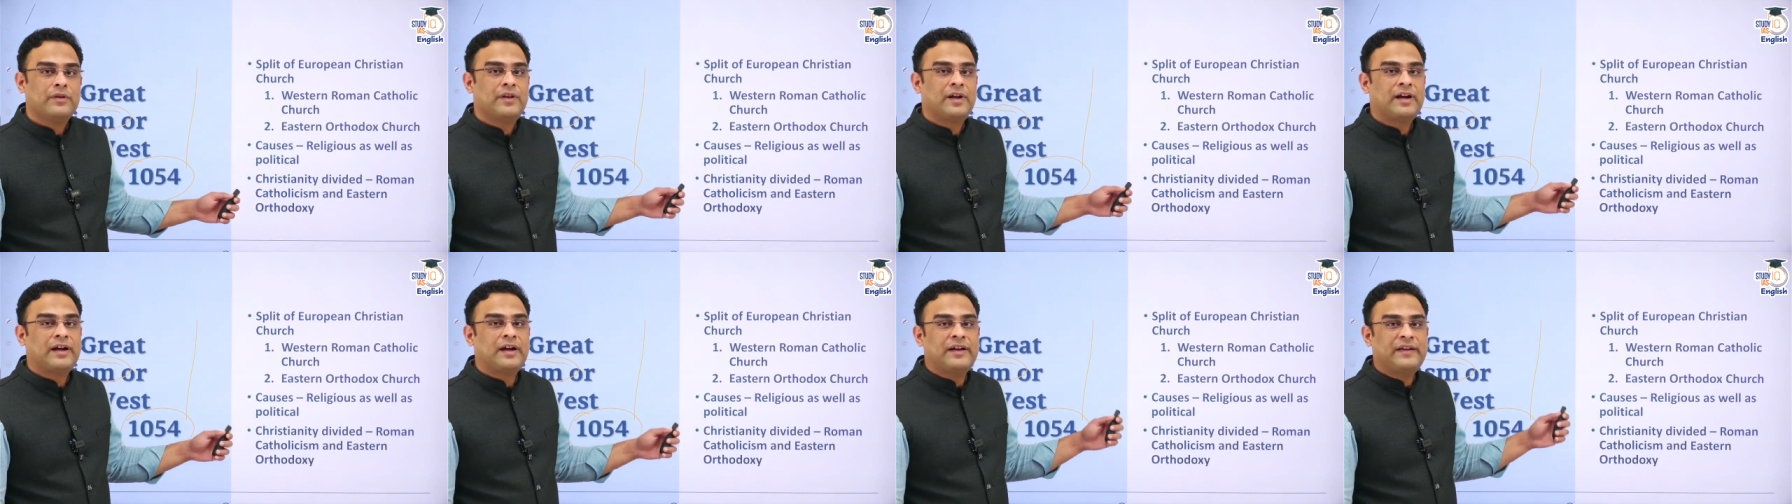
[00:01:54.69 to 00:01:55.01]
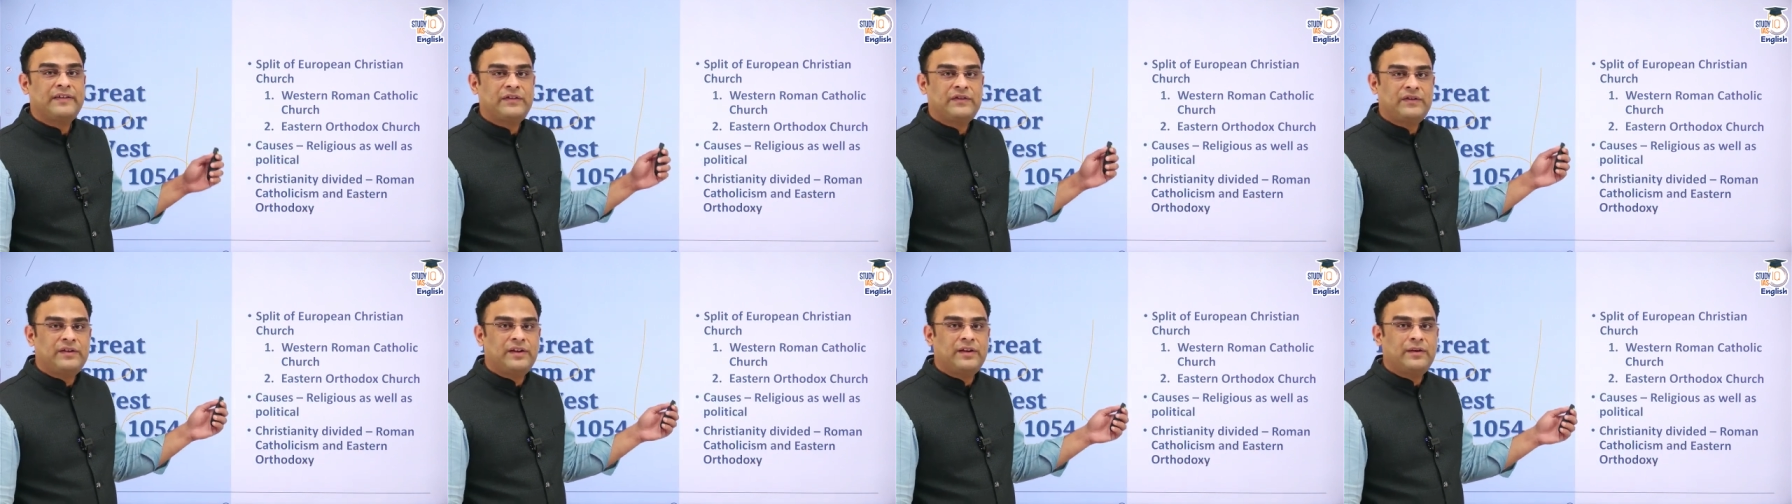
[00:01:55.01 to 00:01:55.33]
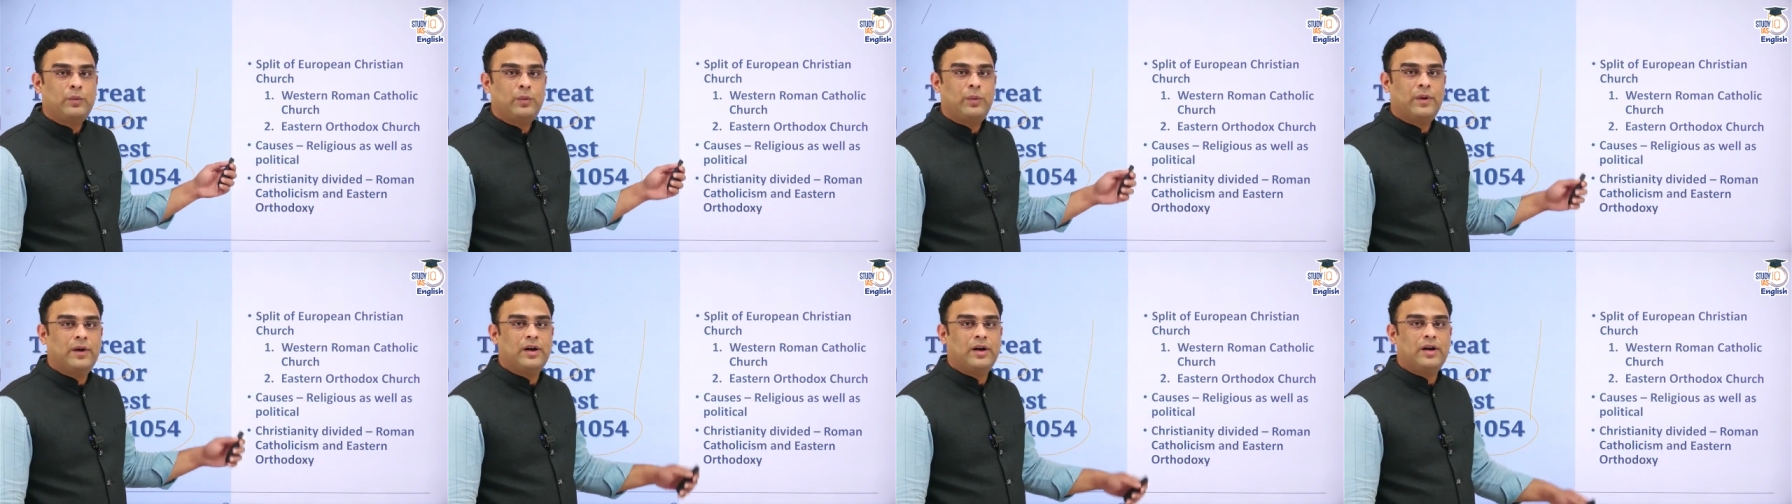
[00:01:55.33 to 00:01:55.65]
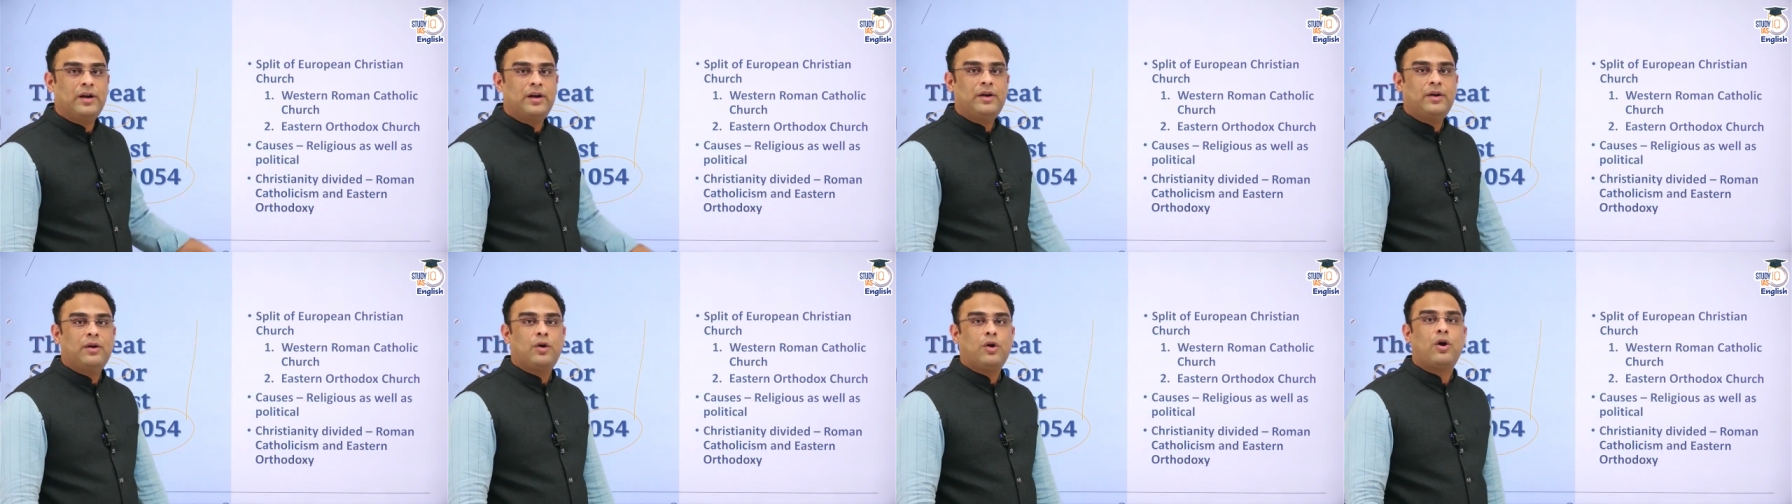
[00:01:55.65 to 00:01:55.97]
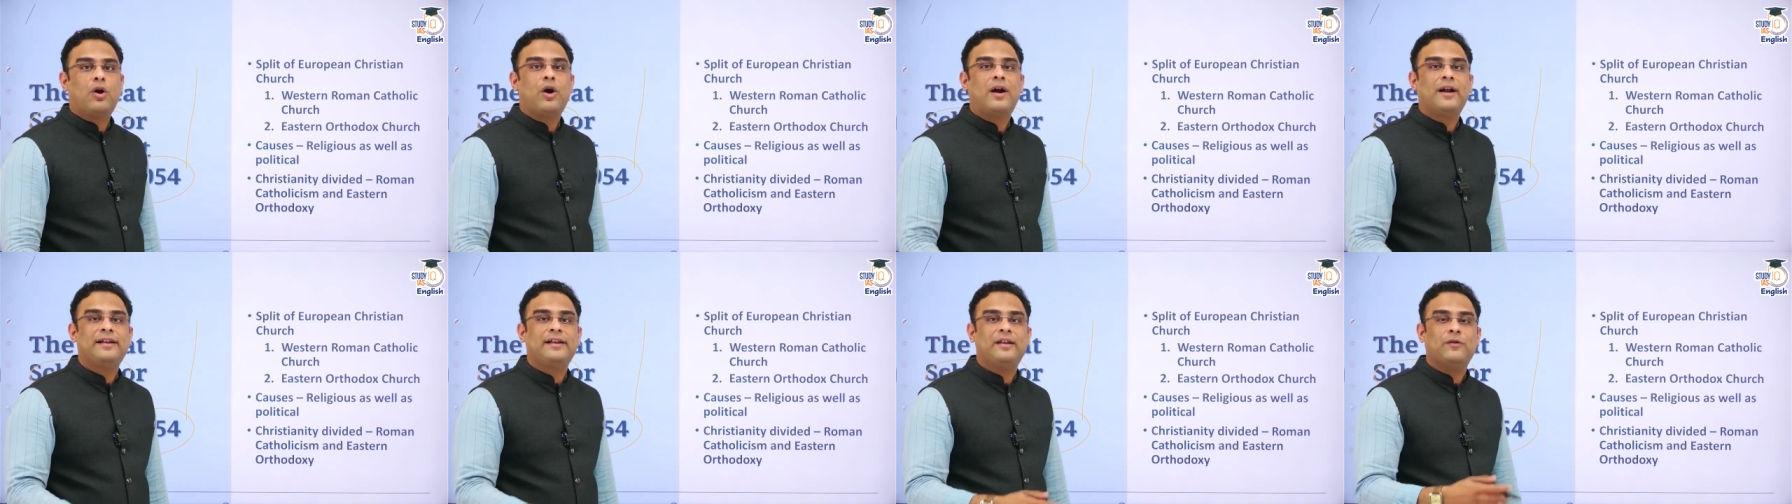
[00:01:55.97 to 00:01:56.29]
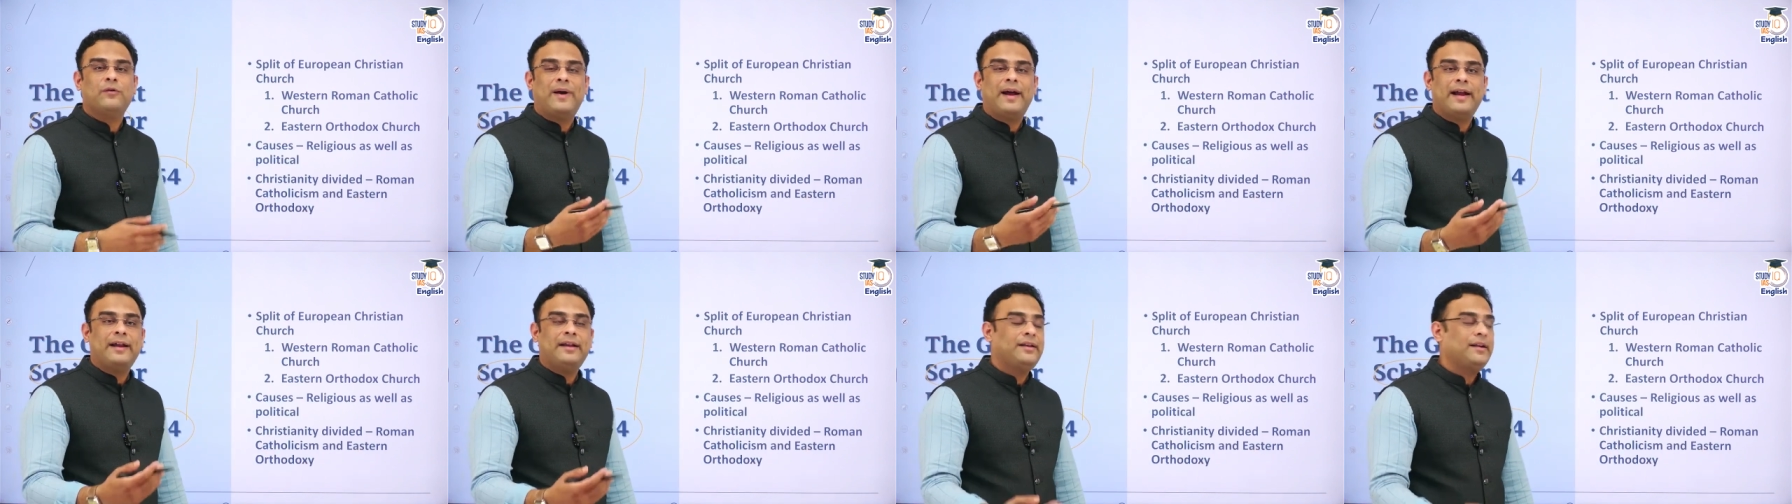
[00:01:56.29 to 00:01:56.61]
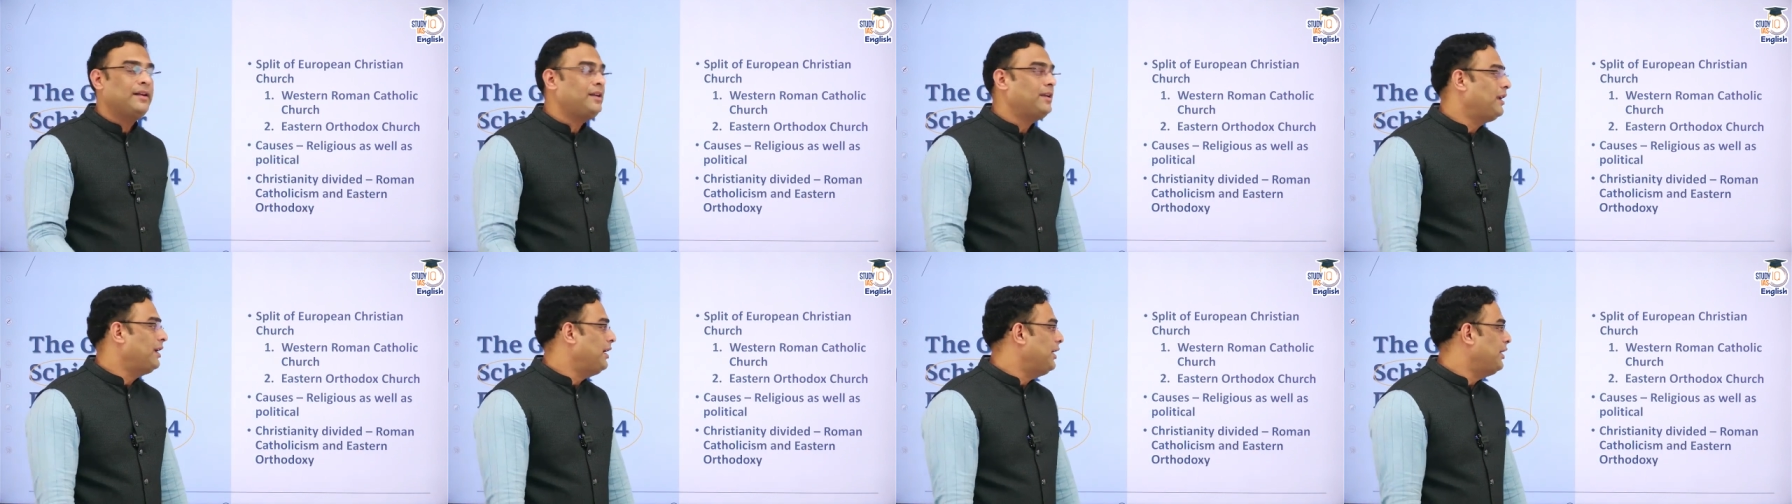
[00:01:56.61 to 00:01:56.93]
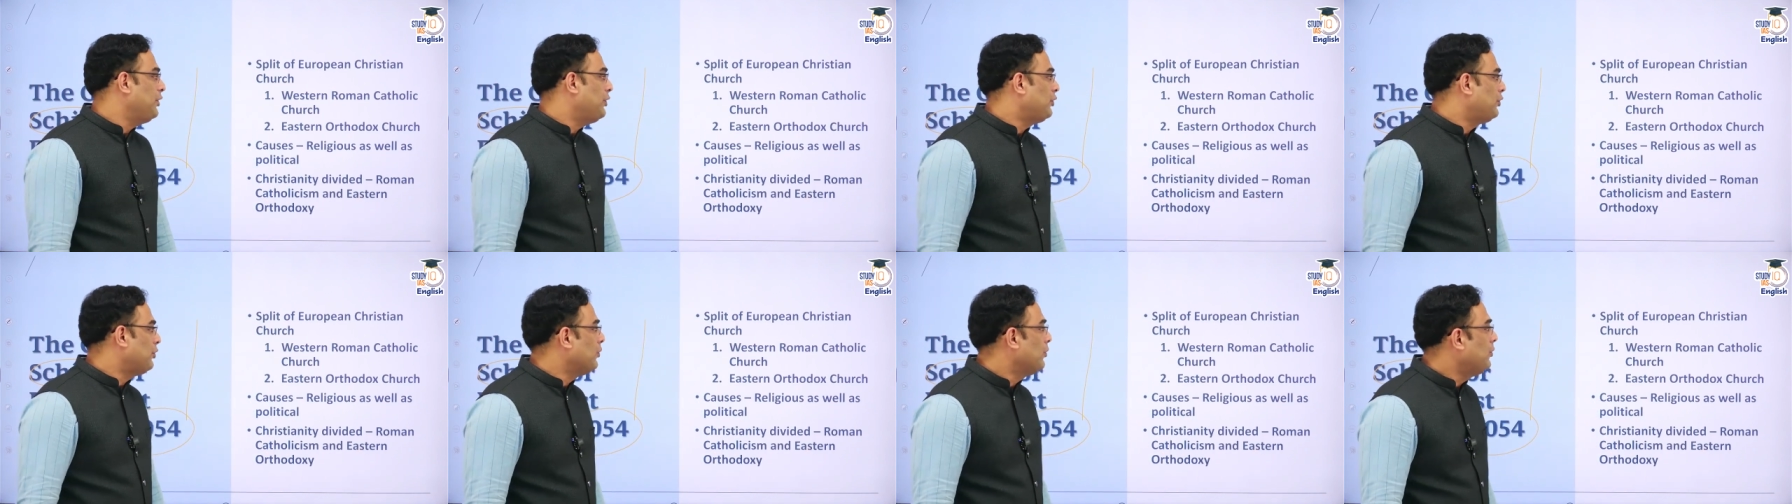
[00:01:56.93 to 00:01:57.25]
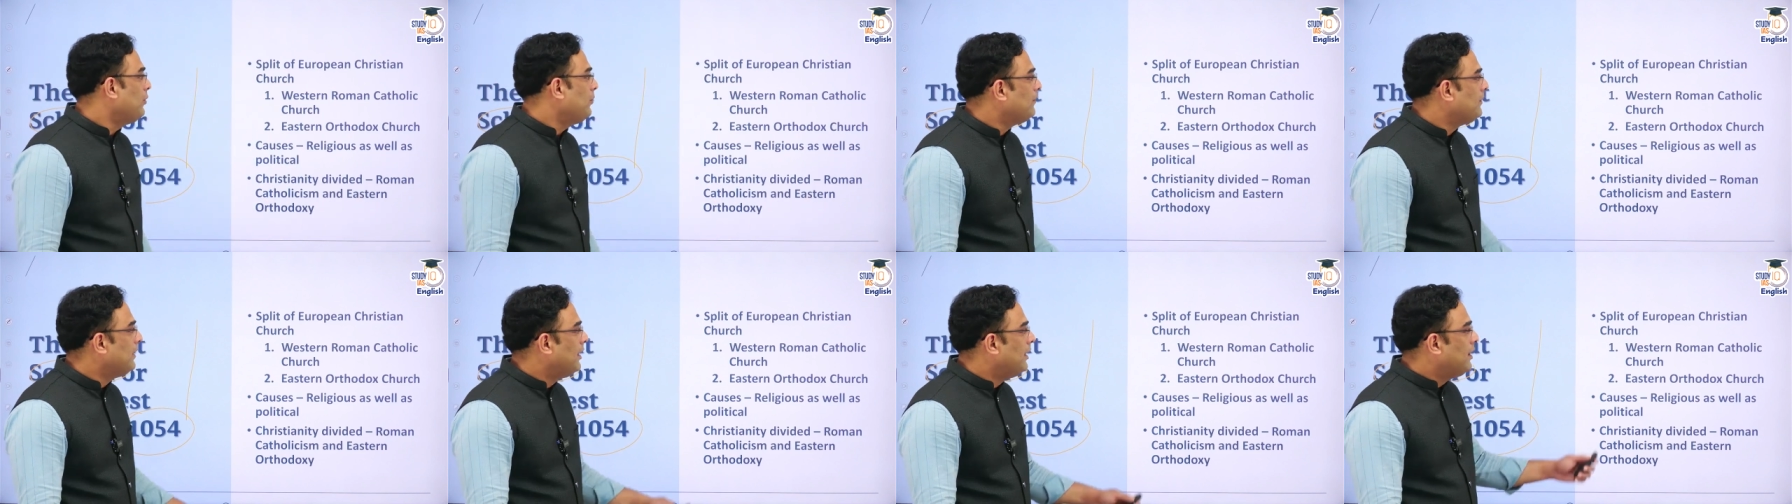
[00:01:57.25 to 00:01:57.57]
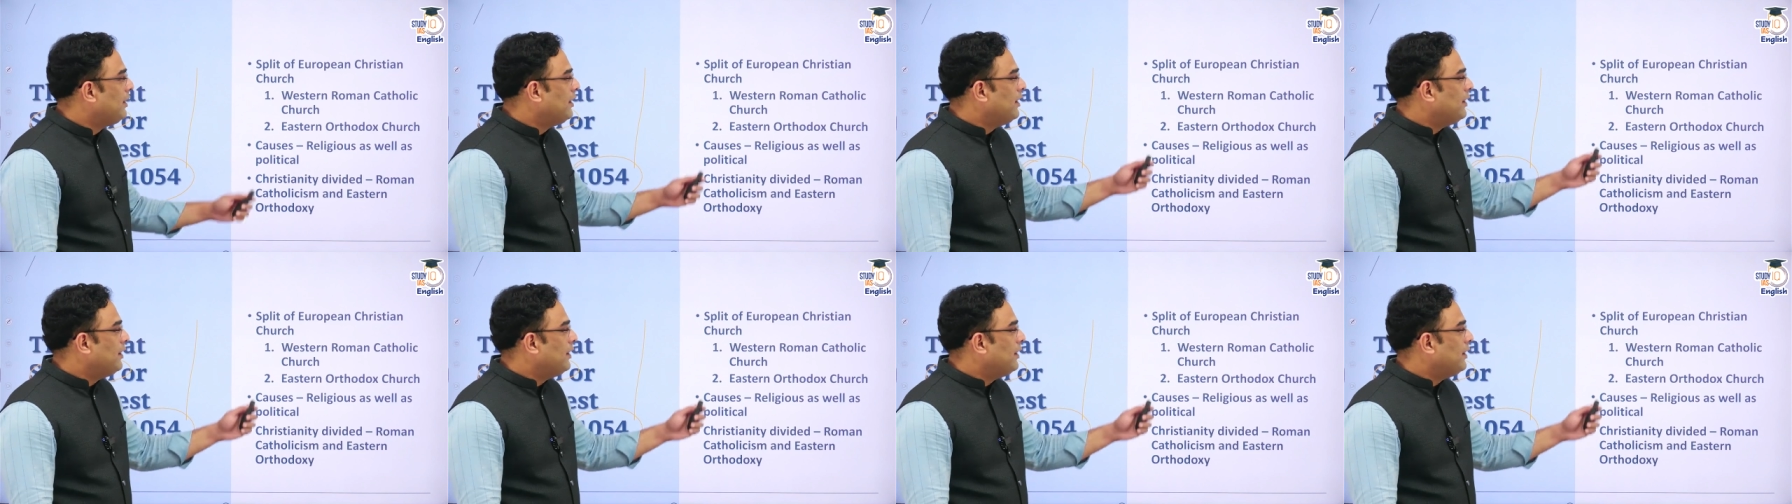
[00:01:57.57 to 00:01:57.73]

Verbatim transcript: the Christian world got divided into